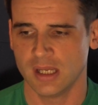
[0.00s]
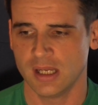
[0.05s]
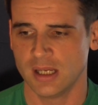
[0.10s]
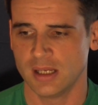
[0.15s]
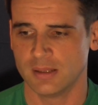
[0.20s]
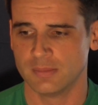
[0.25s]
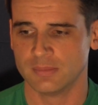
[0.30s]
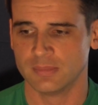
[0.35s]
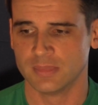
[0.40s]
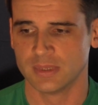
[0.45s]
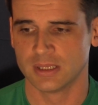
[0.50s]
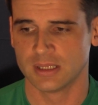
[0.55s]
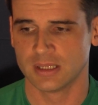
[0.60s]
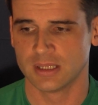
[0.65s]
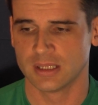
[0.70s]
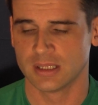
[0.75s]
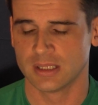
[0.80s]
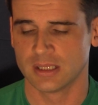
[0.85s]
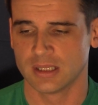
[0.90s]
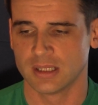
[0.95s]
Uh, um,
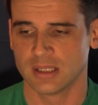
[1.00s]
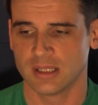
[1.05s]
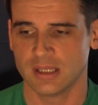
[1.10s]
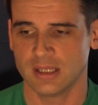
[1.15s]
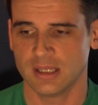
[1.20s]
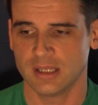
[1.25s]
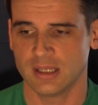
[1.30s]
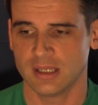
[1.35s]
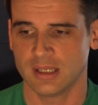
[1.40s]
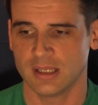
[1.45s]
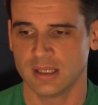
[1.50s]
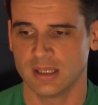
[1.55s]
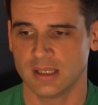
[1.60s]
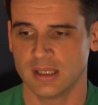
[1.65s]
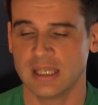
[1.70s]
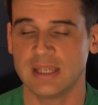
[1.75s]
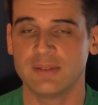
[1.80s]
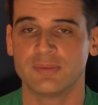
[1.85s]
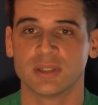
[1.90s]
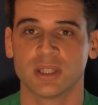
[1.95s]

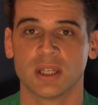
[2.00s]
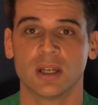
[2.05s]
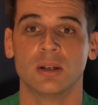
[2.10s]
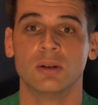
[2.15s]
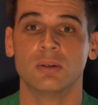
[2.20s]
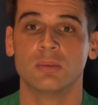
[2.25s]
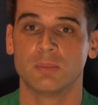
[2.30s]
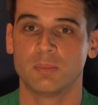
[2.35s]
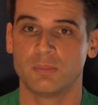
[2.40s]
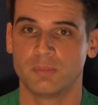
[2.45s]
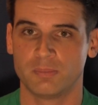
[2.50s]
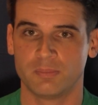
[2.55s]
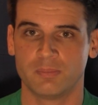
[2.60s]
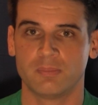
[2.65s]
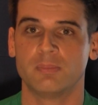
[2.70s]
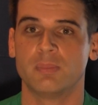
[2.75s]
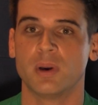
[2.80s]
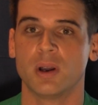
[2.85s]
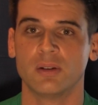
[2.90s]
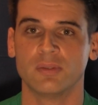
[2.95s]
even though
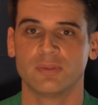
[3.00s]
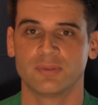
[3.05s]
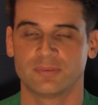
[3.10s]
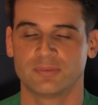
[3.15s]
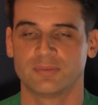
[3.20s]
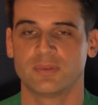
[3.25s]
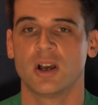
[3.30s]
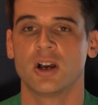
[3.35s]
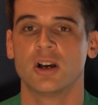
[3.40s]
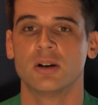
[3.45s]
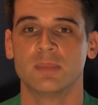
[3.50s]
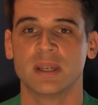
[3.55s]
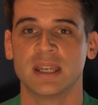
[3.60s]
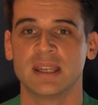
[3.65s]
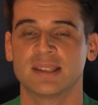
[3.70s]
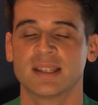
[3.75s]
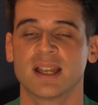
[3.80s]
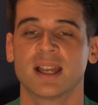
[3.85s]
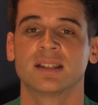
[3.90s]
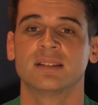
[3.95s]
both
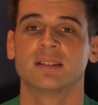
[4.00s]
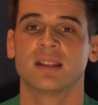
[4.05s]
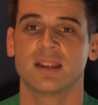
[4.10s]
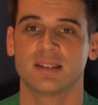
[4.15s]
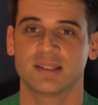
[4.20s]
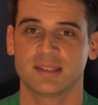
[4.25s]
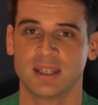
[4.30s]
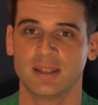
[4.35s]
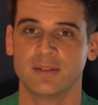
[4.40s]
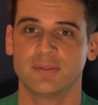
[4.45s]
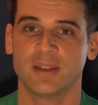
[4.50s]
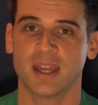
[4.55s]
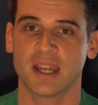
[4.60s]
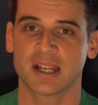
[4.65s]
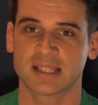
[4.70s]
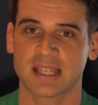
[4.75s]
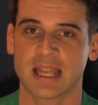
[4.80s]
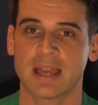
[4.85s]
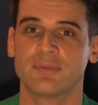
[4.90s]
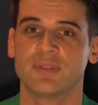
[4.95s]
Hermes and
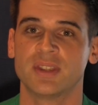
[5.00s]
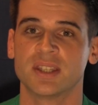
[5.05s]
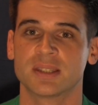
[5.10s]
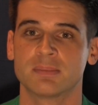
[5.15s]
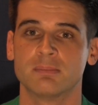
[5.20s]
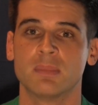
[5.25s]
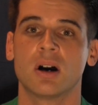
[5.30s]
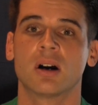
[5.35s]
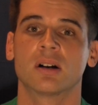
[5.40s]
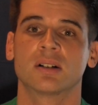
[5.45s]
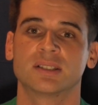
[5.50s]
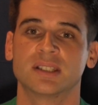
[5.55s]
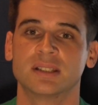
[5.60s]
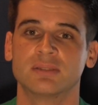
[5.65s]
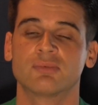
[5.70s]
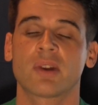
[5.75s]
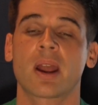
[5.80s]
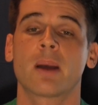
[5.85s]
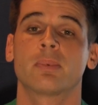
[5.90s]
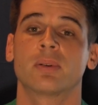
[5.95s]
CFX have this
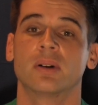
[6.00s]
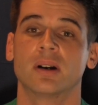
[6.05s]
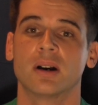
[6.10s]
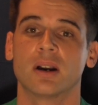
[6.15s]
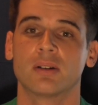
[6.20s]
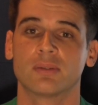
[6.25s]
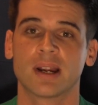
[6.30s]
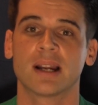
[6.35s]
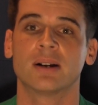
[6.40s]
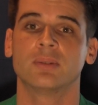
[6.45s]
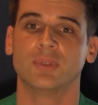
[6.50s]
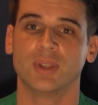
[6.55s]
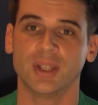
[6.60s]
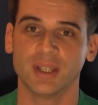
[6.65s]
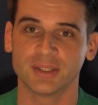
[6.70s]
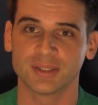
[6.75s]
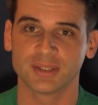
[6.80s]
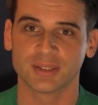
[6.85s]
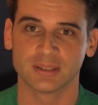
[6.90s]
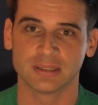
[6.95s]
marketing wrapper around
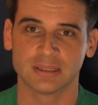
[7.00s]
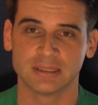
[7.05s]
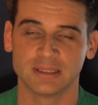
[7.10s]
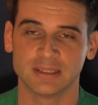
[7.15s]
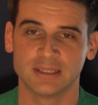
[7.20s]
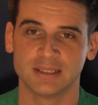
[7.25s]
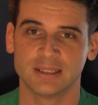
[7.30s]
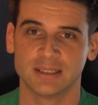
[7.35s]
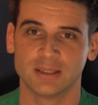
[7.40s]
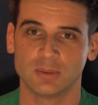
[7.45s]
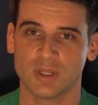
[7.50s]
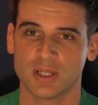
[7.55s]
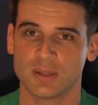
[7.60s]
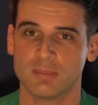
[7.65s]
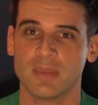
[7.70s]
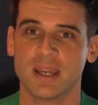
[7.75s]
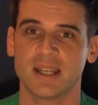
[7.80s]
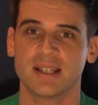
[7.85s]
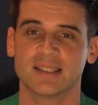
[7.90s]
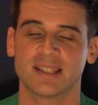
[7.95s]
it, which
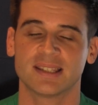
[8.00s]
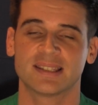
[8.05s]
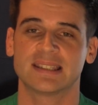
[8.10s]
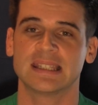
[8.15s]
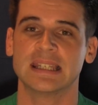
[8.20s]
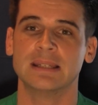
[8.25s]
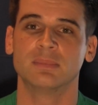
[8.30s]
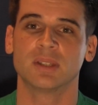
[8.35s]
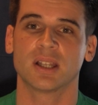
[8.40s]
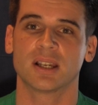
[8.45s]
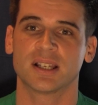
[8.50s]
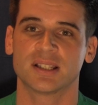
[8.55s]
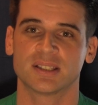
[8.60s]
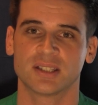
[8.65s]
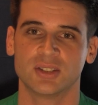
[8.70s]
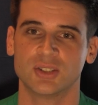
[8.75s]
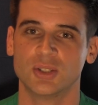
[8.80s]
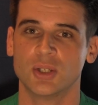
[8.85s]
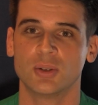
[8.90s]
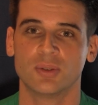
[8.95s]
makes it seem like
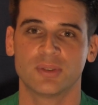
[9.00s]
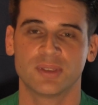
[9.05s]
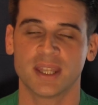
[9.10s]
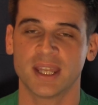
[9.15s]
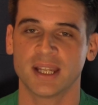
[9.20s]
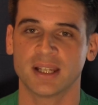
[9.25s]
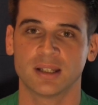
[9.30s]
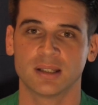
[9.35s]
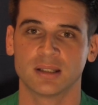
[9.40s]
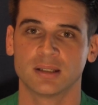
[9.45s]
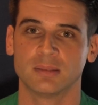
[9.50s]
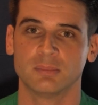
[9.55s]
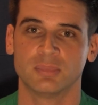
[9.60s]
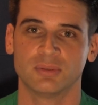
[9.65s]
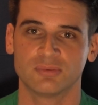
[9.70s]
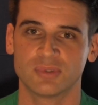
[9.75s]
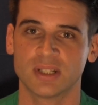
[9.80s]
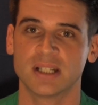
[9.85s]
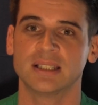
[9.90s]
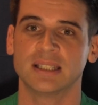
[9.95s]
it's a new thing.
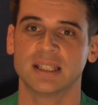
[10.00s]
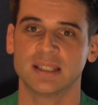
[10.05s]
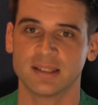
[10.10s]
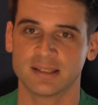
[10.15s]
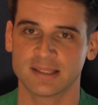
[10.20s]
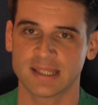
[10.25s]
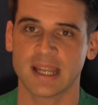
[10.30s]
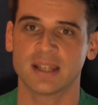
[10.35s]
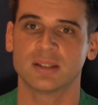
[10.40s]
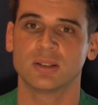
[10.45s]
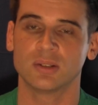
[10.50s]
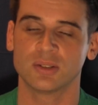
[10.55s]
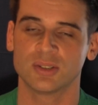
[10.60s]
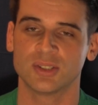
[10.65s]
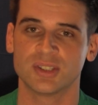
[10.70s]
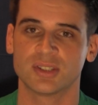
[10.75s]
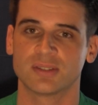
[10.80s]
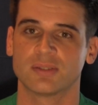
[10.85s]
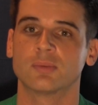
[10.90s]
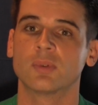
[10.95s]
But really, the
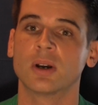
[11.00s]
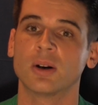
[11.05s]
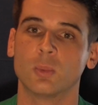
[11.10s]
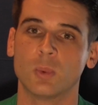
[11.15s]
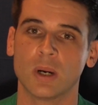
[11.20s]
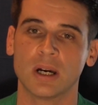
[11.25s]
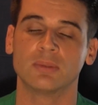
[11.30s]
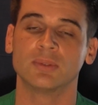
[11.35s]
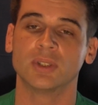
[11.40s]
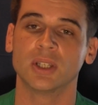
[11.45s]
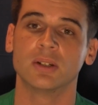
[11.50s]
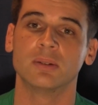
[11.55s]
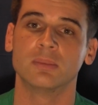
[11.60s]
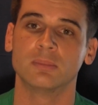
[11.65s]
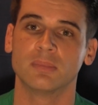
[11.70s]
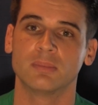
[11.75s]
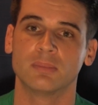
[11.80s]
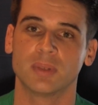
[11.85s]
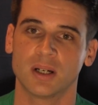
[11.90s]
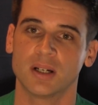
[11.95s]
technologies are well
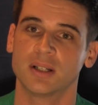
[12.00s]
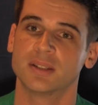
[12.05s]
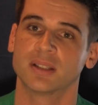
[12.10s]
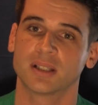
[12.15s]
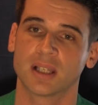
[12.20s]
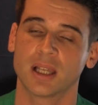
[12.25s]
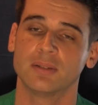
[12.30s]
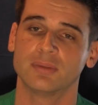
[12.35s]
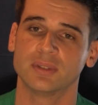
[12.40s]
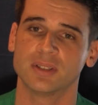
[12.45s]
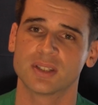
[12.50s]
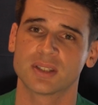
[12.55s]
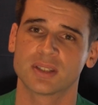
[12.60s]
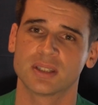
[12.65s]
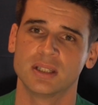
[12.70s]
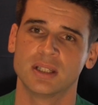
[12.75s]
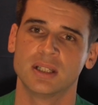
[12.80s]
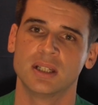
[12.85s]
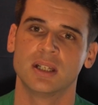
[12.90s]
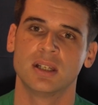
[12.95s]
known behind the
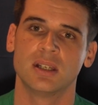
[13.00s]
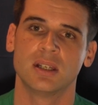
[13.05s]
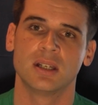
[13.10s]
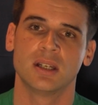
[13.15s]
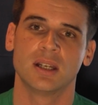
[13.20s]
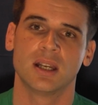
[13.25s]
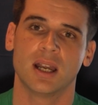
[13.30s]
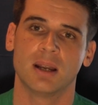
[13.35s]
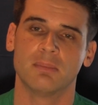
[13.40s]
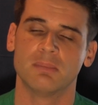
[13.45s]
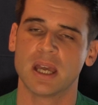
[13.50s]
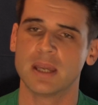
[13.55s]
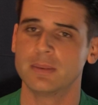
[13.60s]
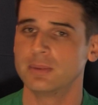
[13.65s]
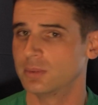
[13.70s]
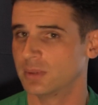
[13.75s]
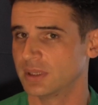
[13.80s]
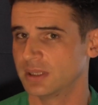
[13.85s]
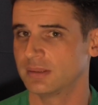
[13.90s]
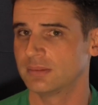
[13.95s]
covers, and
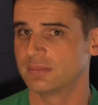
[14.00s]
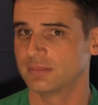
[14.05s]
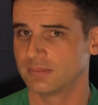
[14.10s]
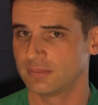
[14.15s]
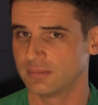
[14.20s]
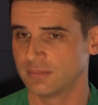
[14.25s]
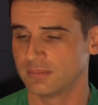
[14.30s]
maybe we